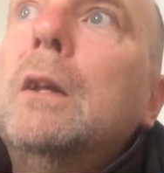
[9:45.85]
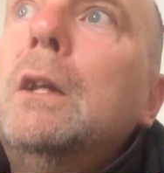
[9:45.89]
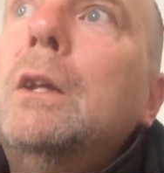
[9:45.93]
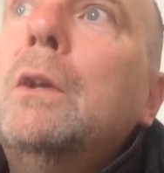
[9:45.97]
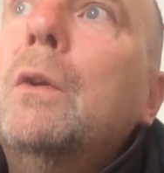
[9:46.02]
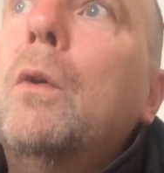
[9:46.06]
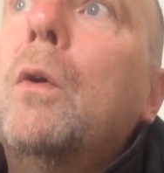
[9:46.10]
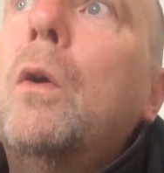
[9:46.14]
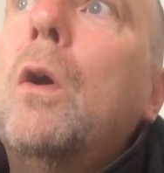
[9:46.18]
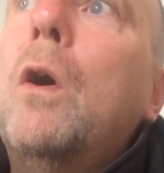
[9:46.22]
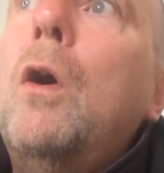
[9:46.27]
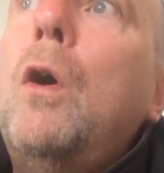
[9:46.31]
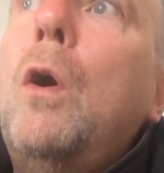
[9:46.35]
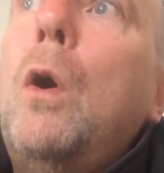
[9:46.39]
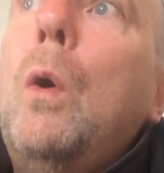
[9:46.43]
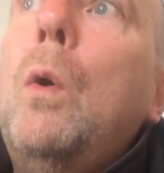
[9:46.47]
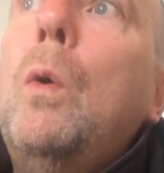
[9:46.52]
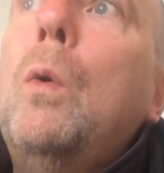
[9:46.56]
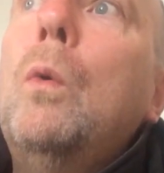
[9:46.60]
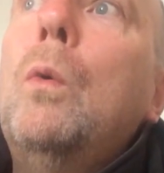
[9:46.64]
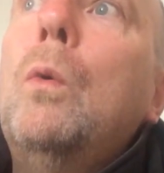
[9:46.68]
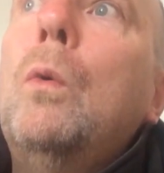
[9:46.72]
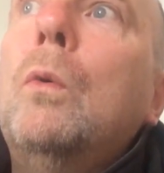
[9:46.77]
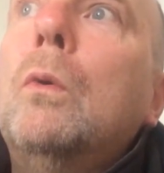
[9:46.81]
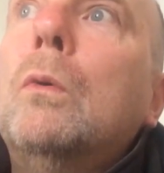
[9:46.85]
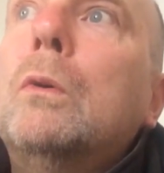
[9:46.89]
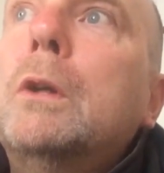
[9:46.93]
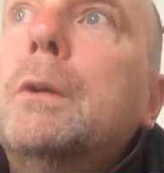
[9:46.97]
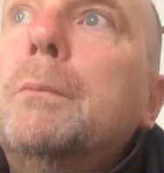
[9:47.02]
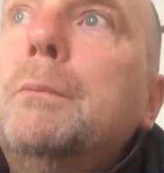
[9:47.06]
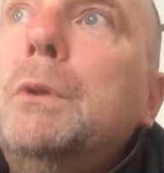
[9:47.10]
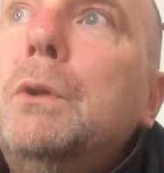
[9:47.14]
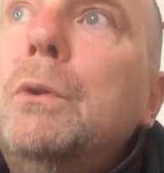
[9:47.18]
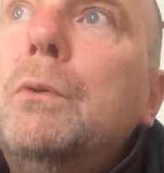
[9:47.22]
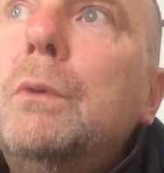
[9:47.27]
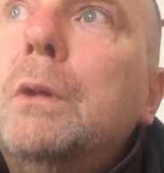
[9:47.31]
you know, a whole
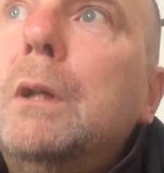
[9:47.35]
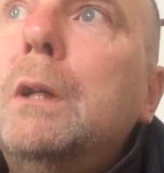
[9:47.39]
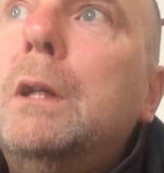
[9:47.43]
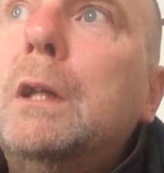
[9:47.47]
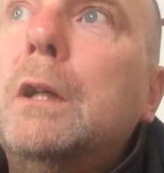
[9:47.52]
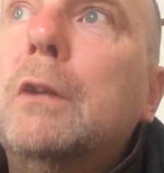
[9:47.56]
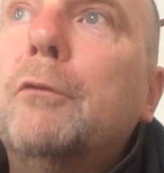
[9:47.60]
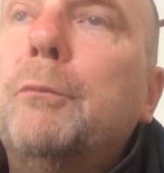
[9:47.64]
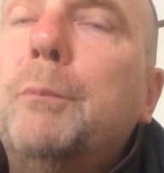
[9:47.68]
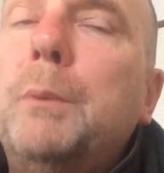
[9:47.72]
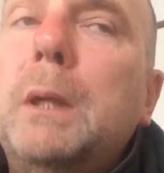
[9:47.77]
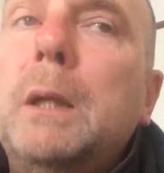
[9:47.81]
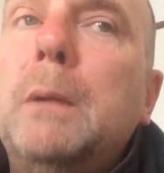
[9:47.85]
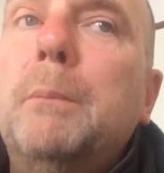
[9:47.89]
community of